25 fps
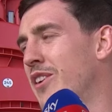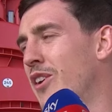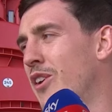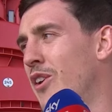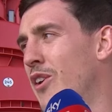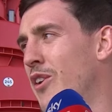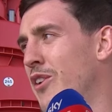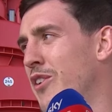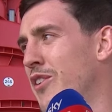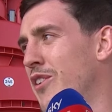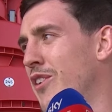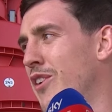
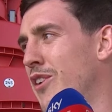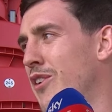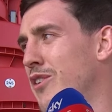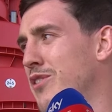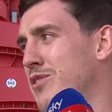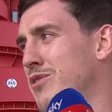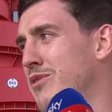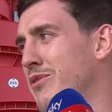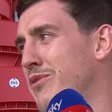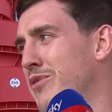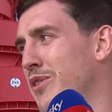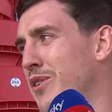order
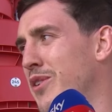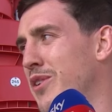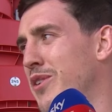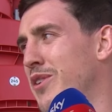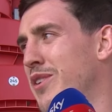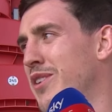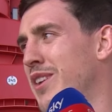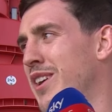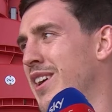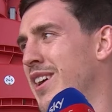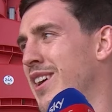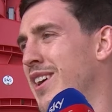some food.
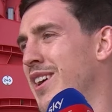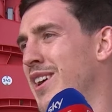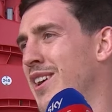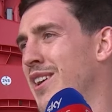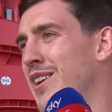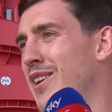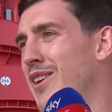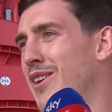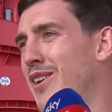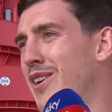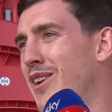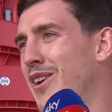That's
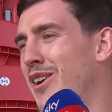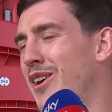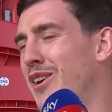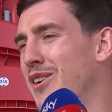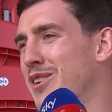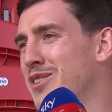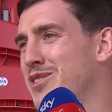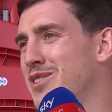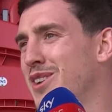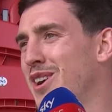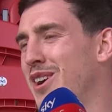Spanish.